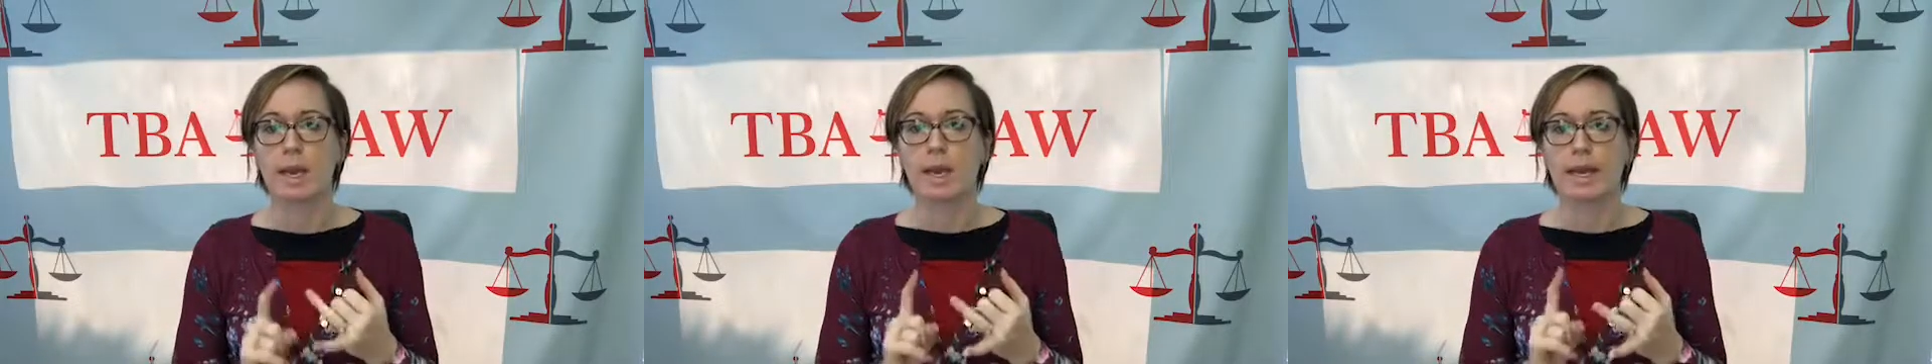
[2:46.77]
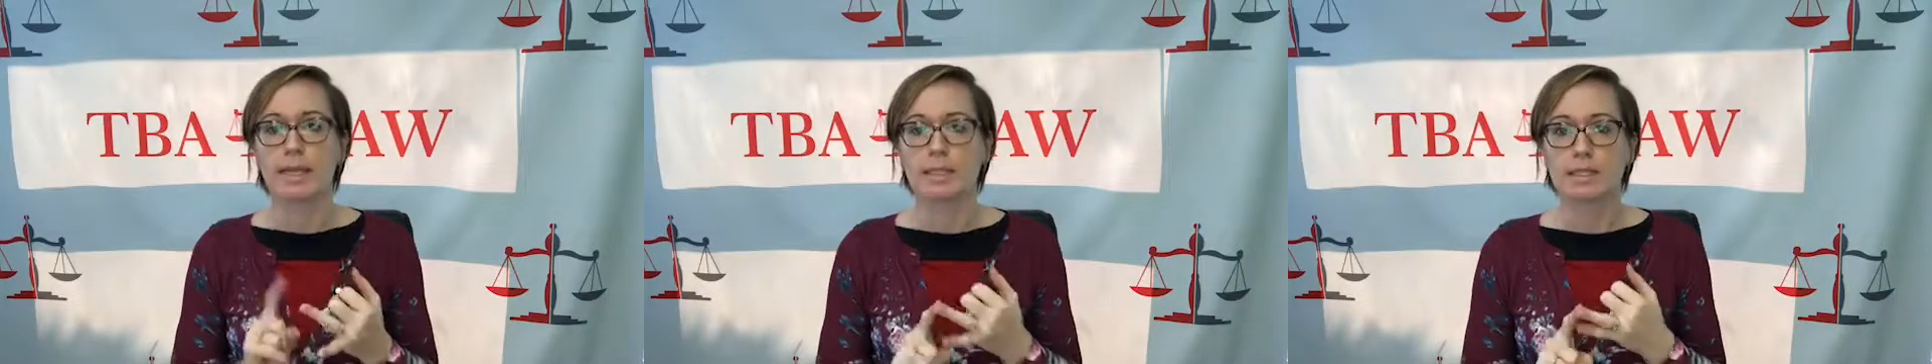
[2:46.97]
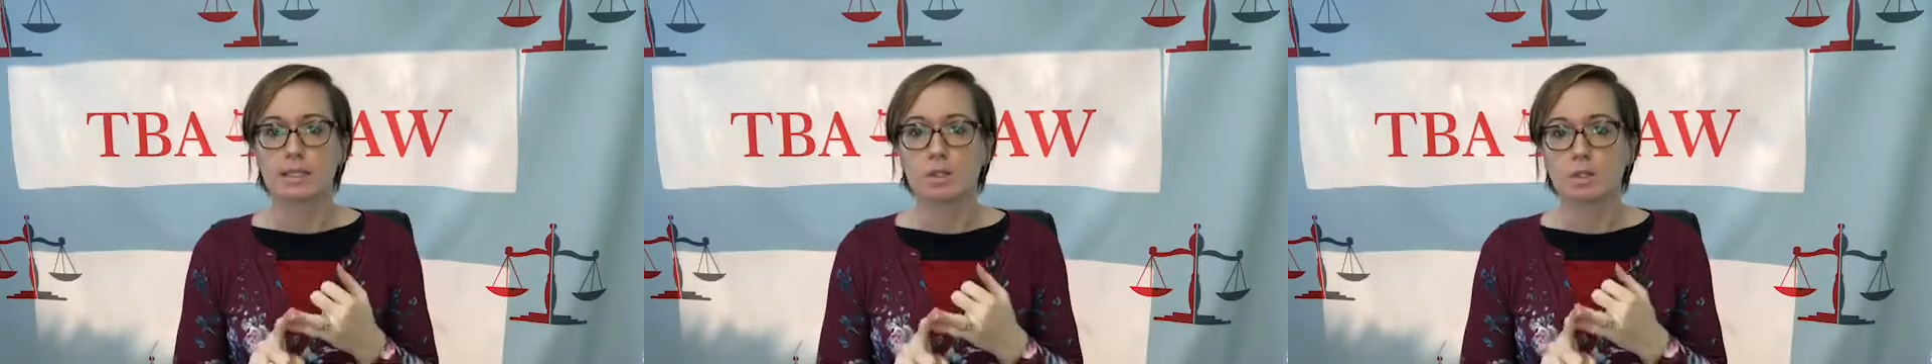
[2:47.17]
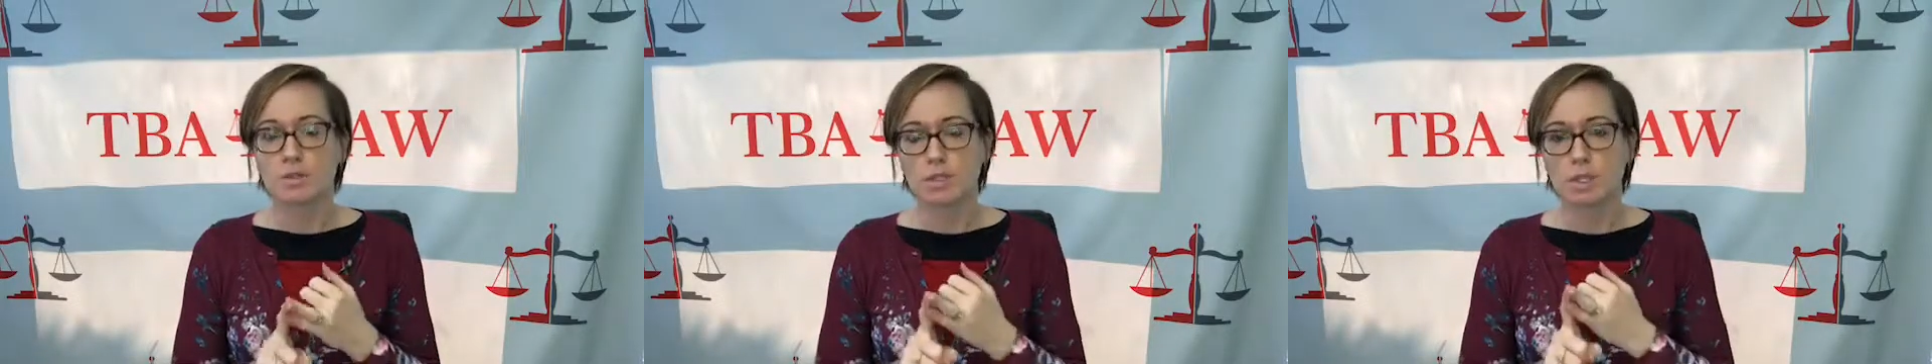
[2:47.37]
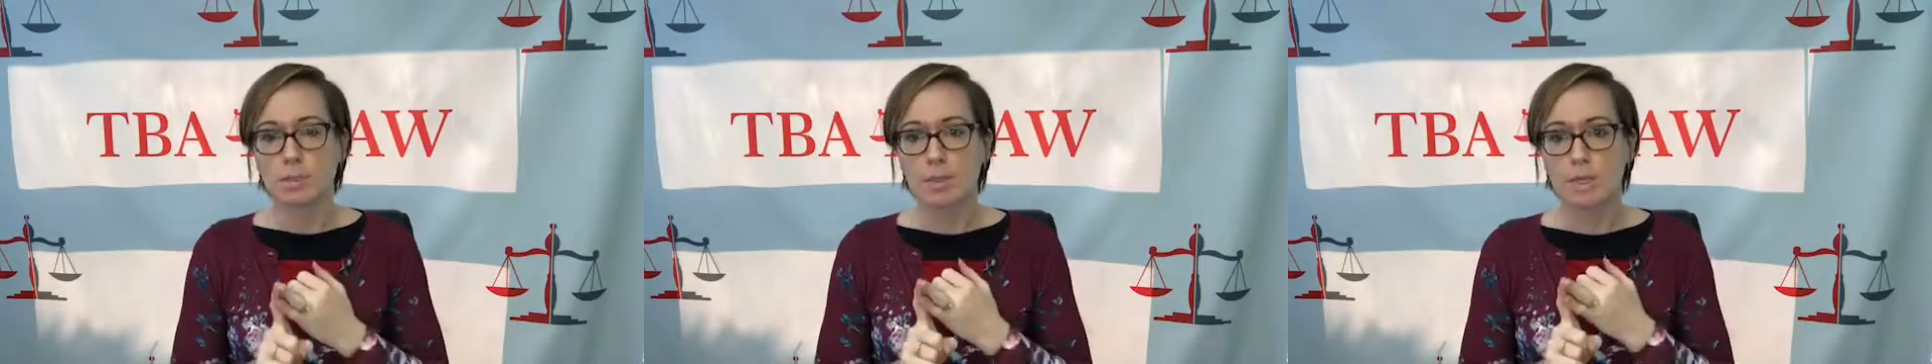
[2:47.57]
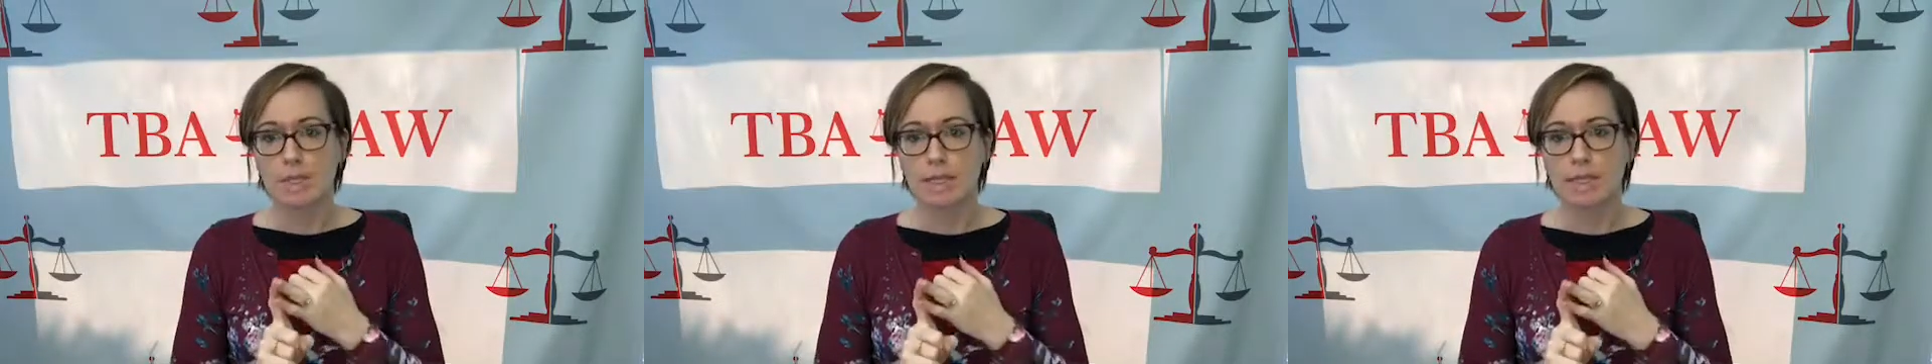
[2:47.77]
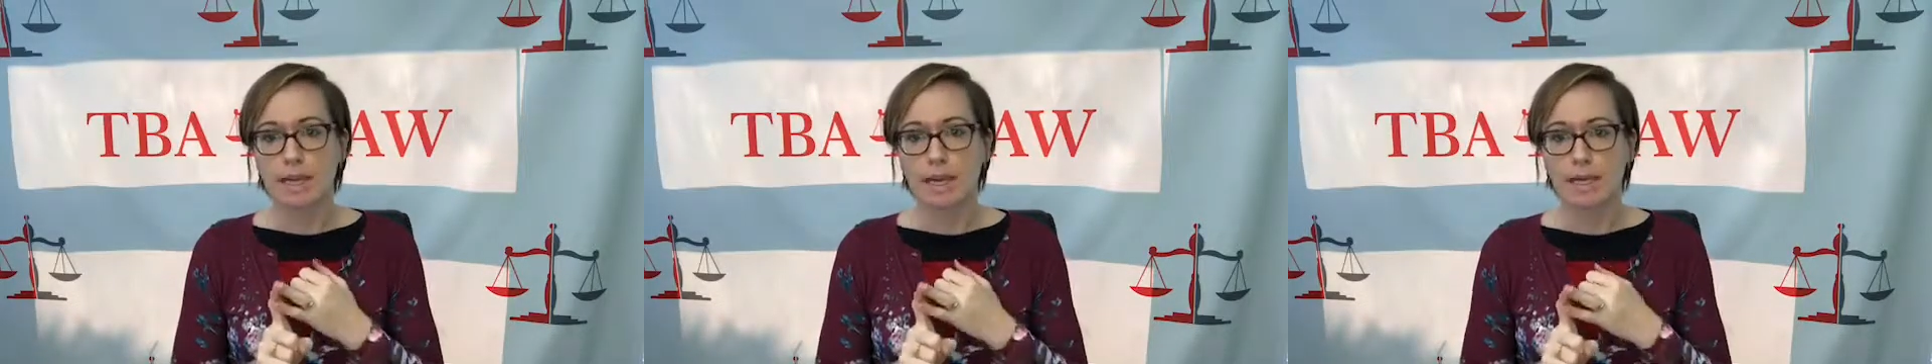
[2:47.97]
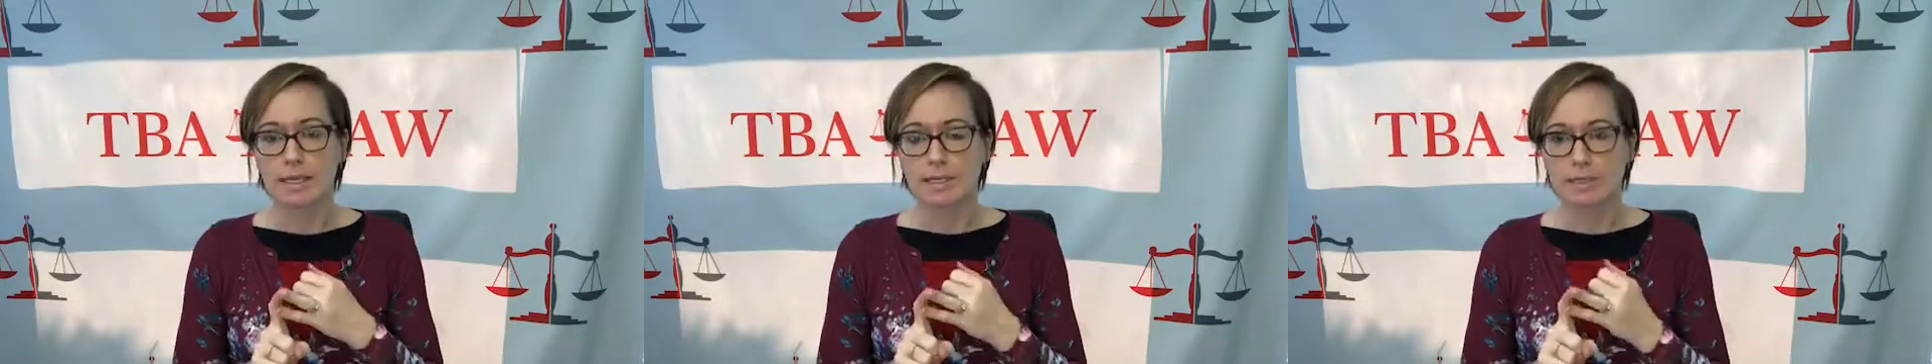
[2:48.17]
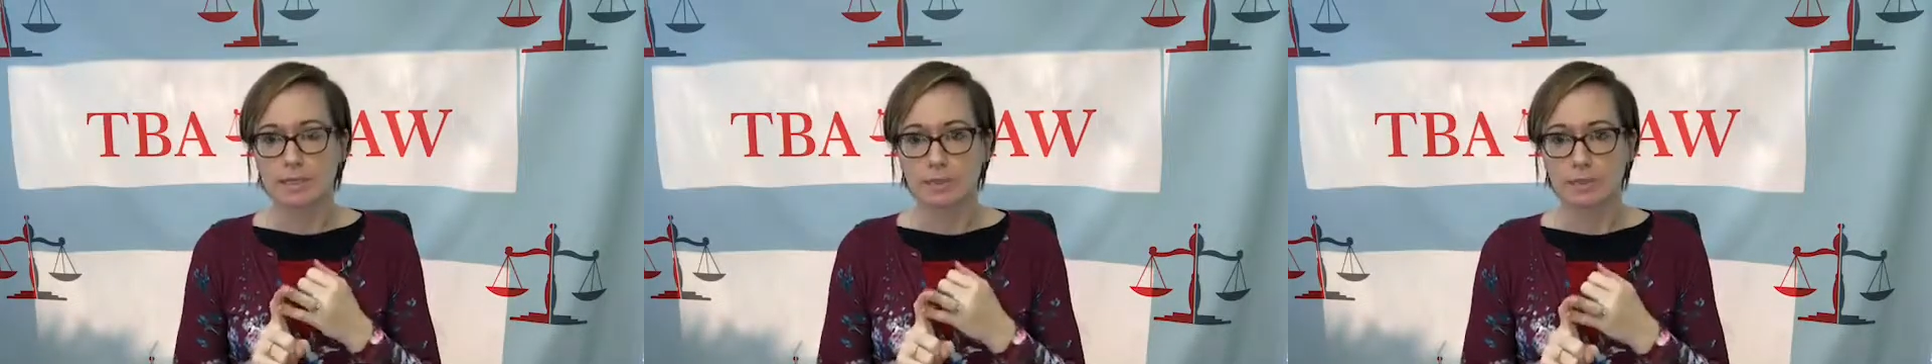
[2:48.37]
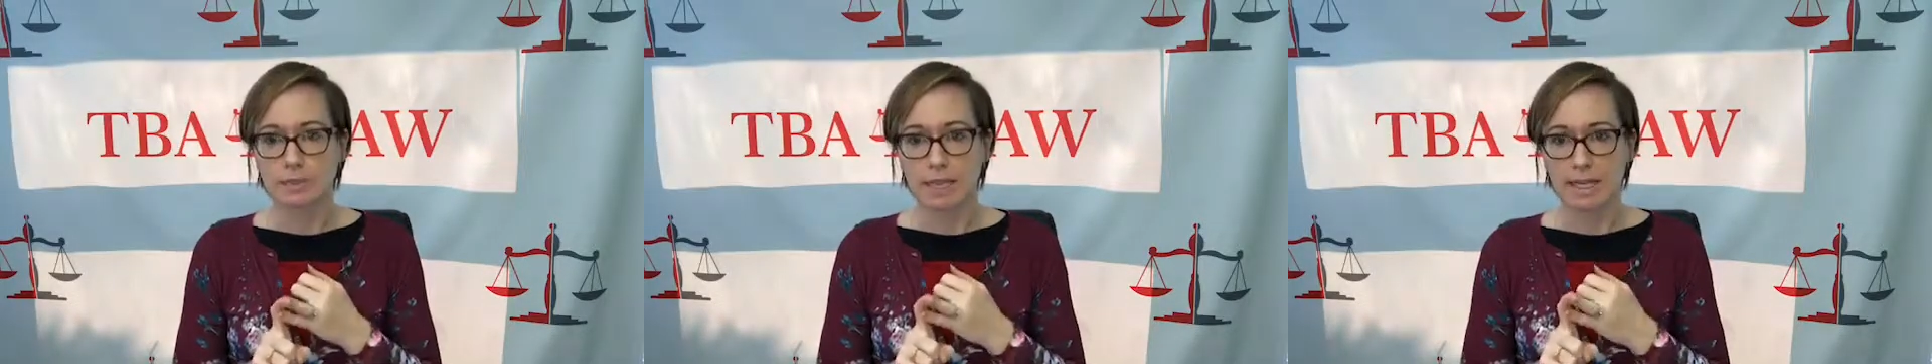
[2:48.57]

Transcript: And it can also be a civil